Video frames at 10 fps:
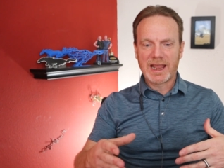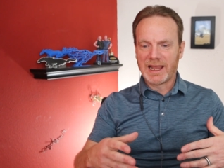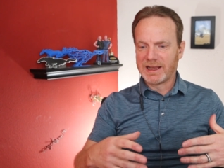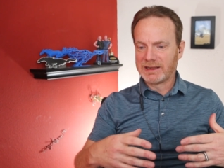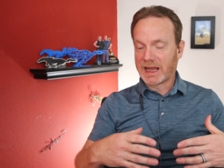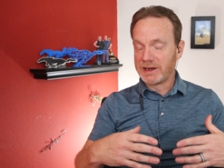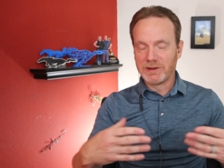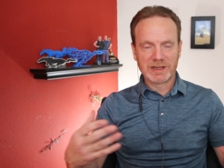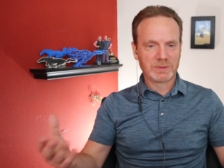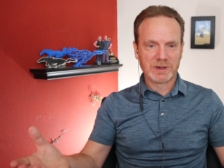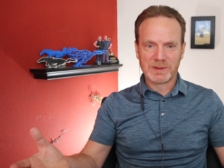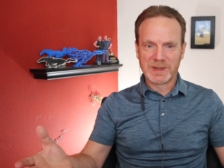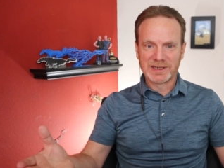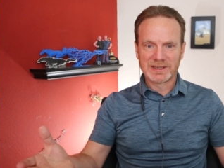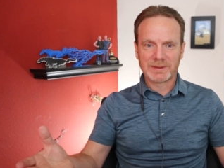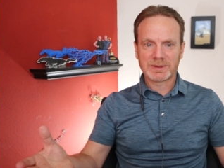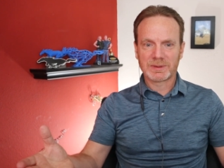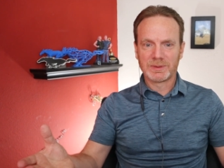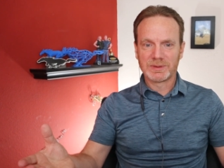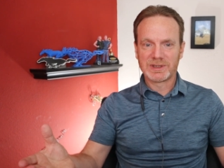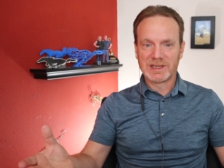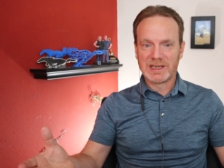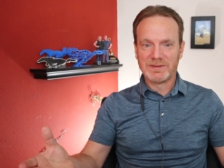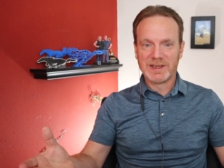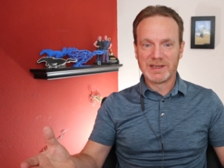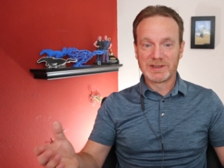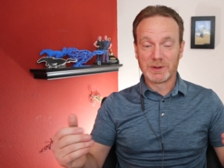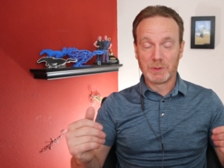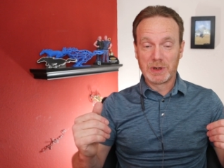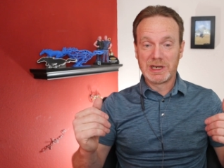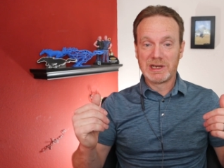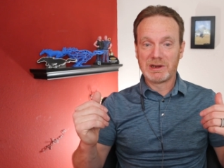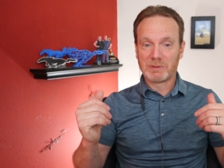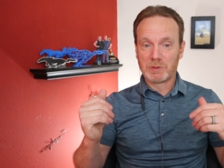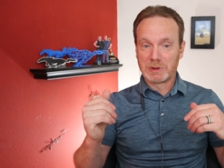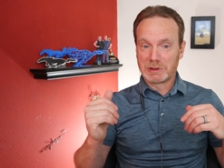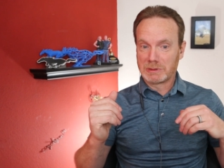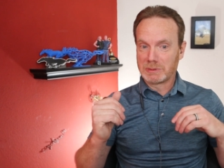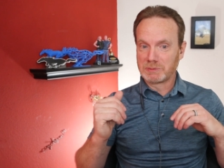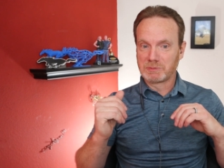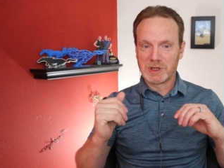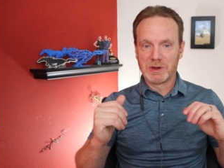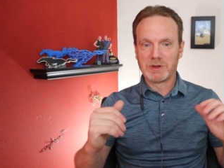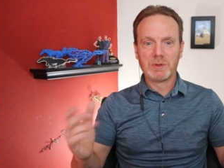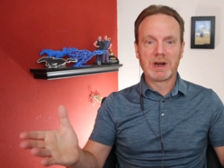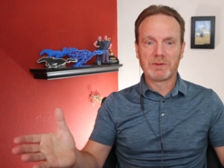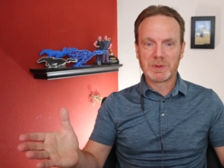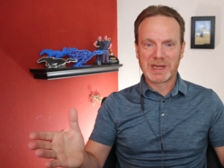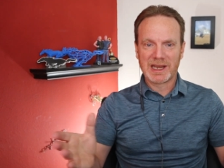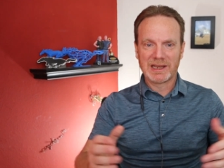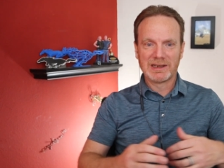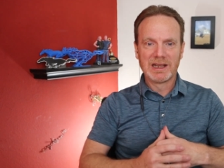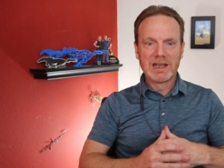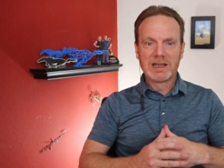and i know that's one of the biggest obstacles to ev so we will you know do whatever we can